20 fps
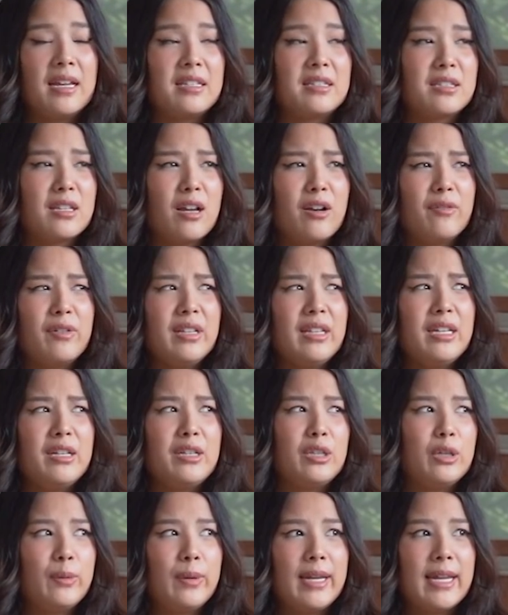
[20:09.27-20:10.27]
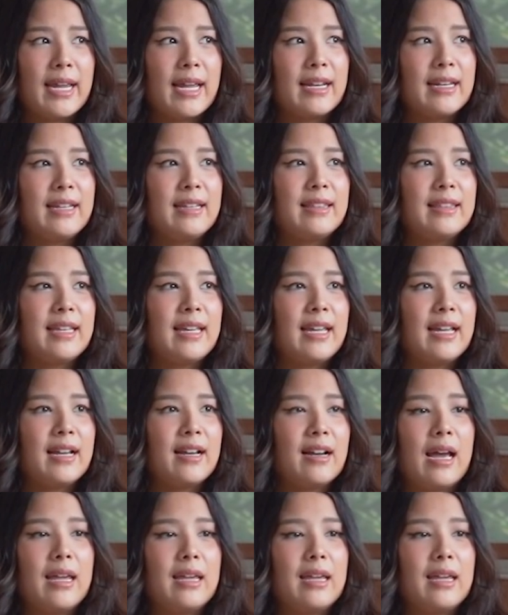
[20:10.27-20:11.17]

It's not really doing anything.